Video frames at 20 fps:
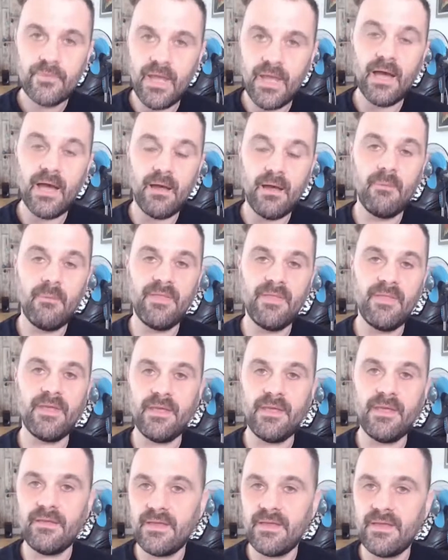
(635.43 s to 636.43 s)
Yeah, I mean
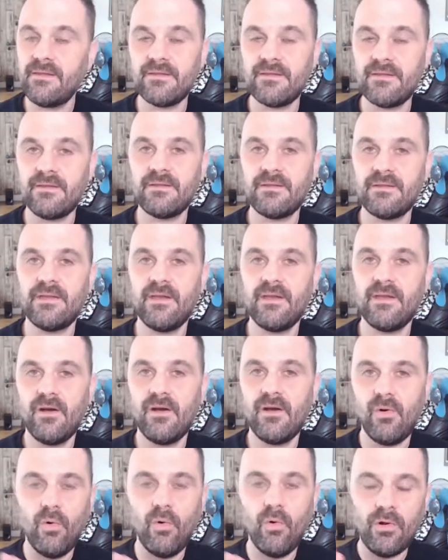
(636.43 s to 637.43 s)
the
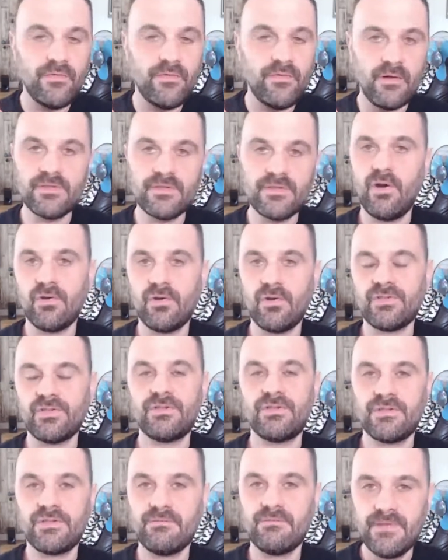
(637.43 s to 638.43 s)
all of those
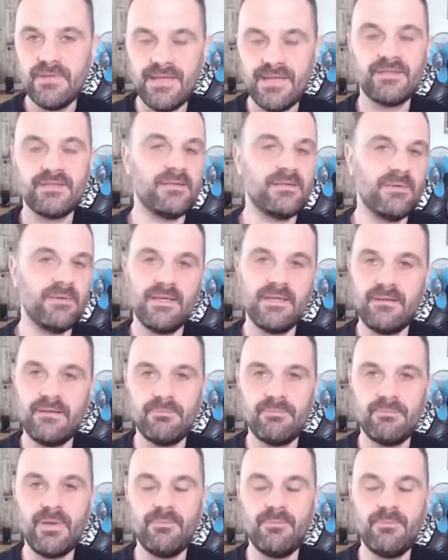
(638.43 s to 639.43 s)
costs needed to
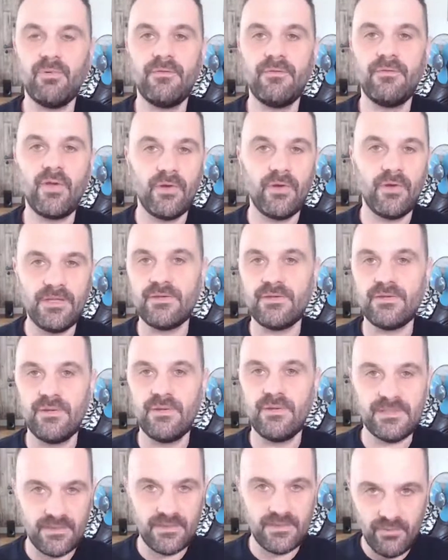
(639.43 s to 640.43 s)
be. People have gone into it
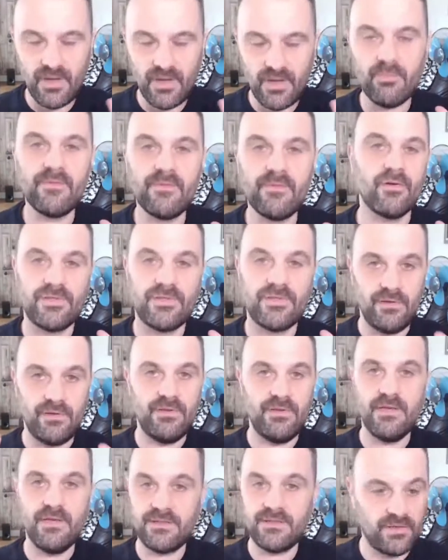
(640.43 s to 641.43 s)
and said, right, we've got 2
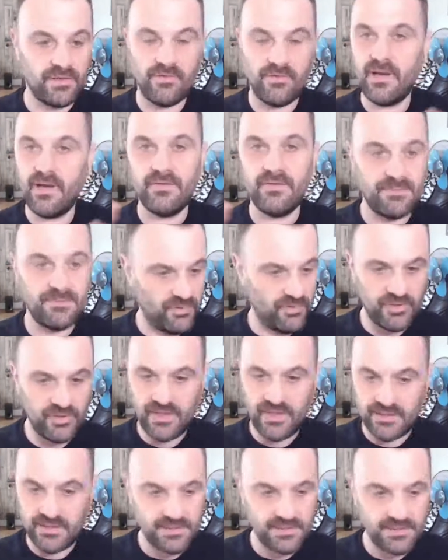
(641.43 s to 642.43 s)
years to create this
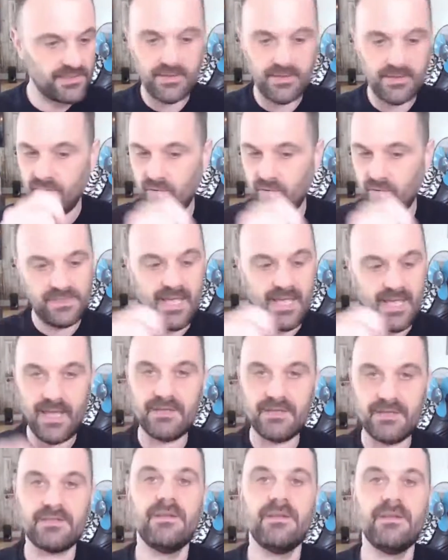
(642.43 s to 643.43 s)
project. It's going to cost
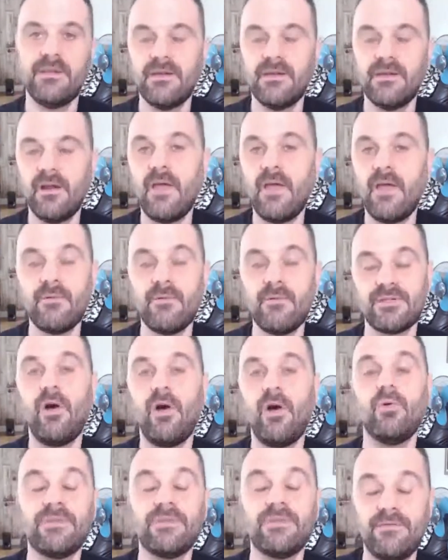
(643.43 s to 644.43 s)
X, and there was a
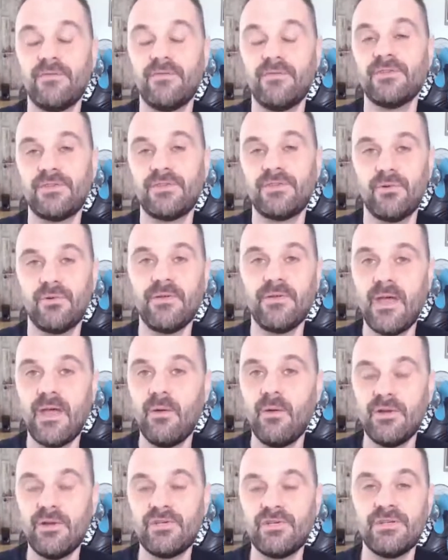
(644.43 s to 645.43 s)
whole different story
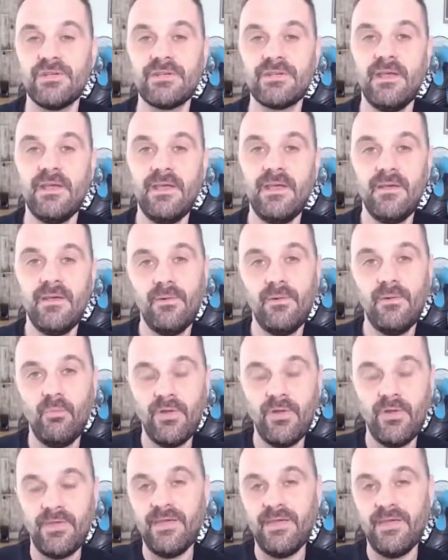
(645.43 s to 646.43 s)
there, which is,
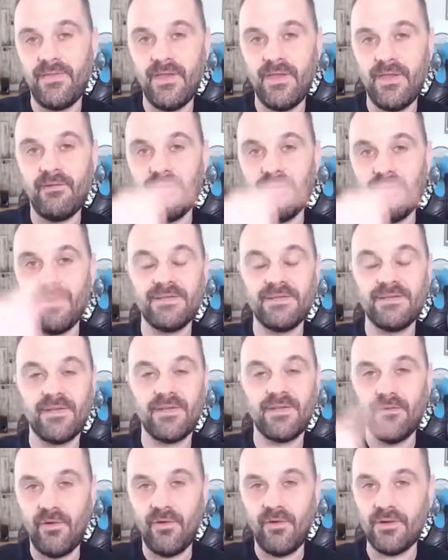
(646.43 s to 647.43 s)
with Ethereum being
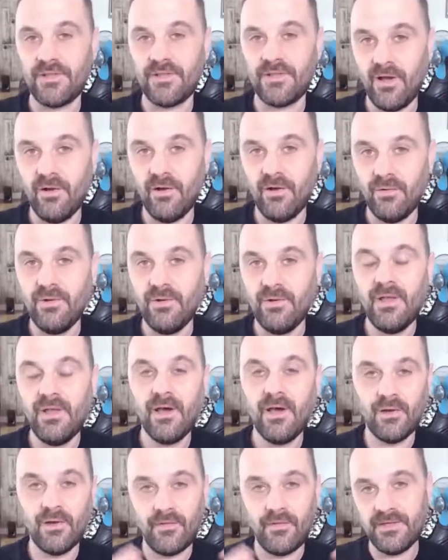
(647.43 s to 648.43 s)
so volatile,
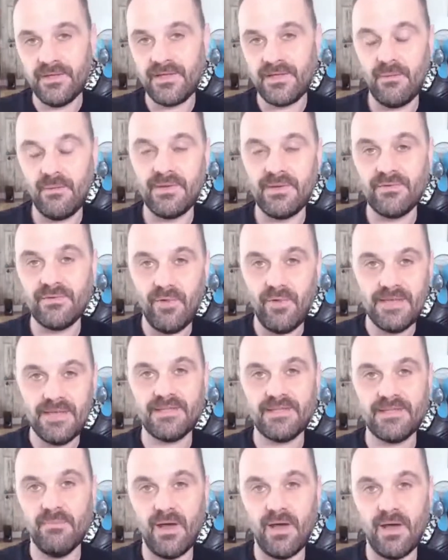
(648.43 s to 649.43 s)
a lot of these companies
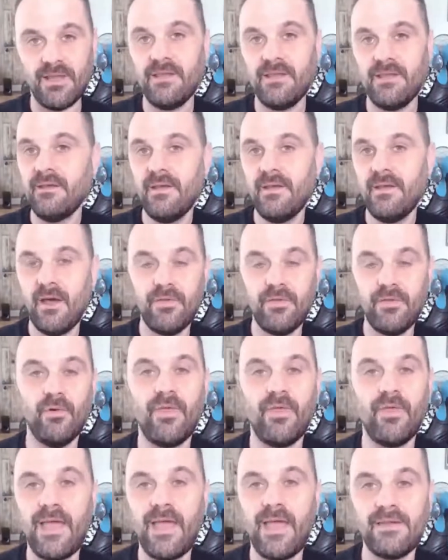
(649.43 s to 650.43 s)
raised the money and
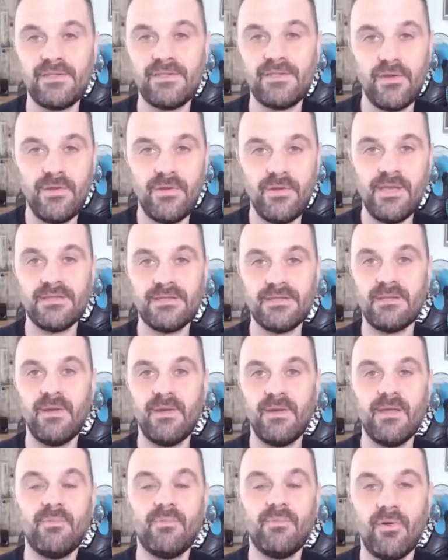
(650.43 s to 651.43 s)
thought they had 2 years to
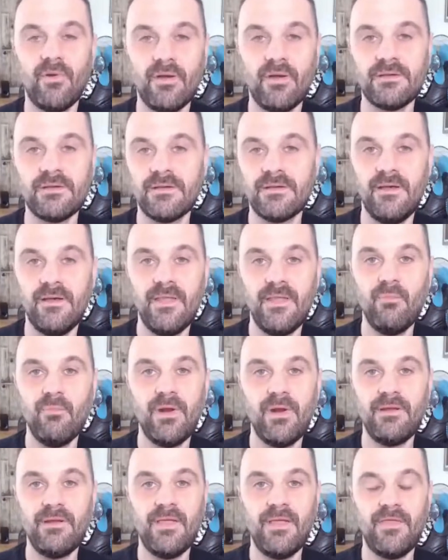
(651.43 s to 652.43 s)
make their product. And then
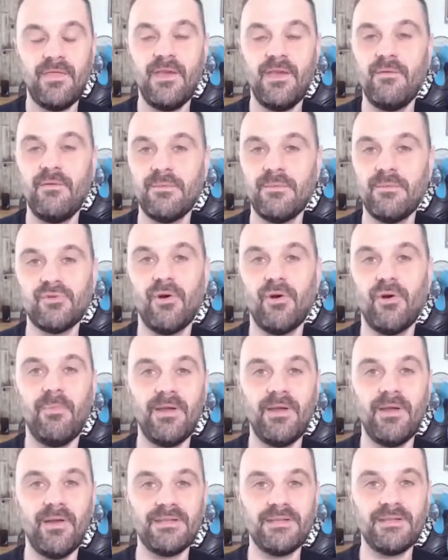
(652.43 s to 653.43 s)
when Ethereum dropped
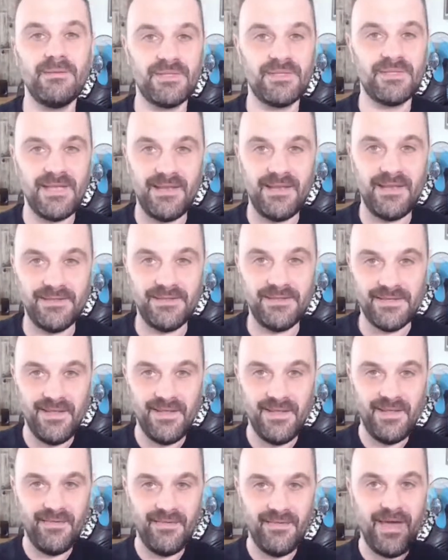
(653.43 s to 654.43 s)
by 90%,
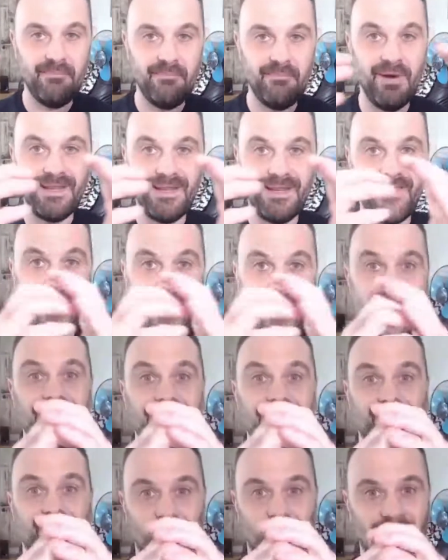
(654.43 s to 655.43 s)
that money they
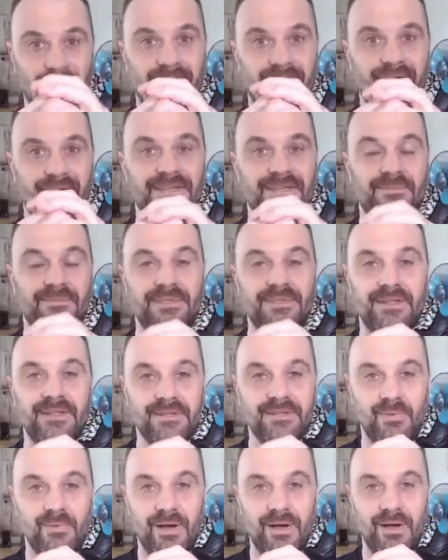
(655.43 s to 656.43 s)
had dropped by 90%
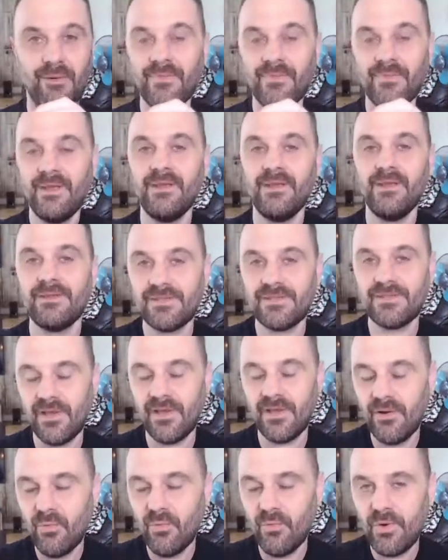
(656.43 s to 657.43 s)
as well. Yep.
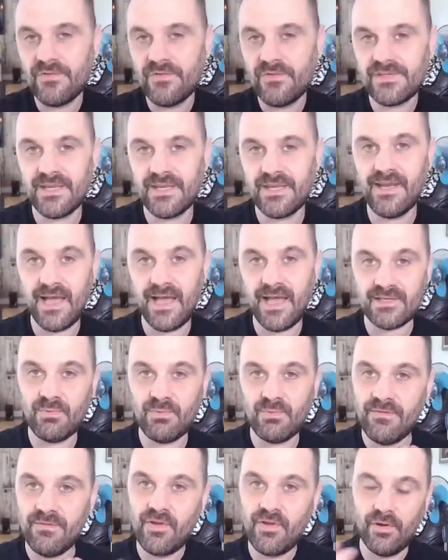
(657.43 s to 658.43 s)
So we've seen, as
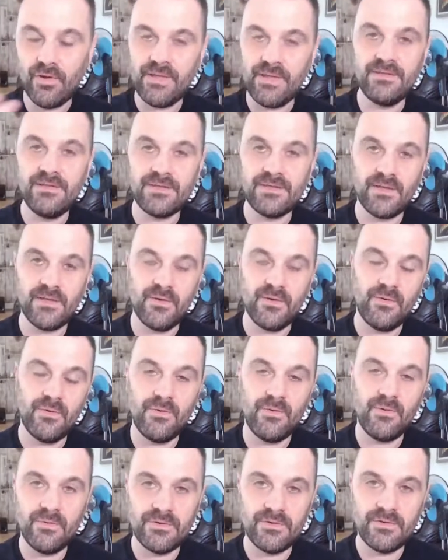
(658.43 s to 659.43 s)
we've gone
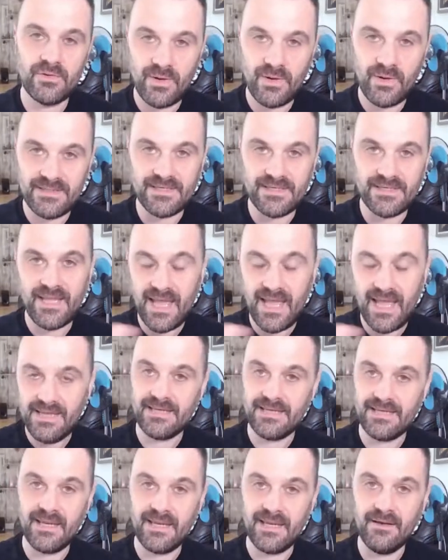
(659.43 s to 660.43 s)
into
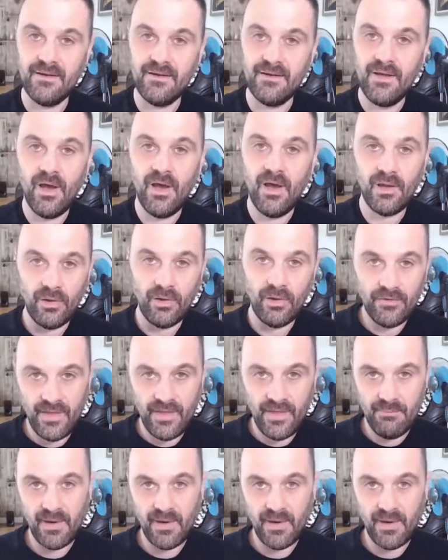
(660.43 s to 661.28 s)
2018, a lot of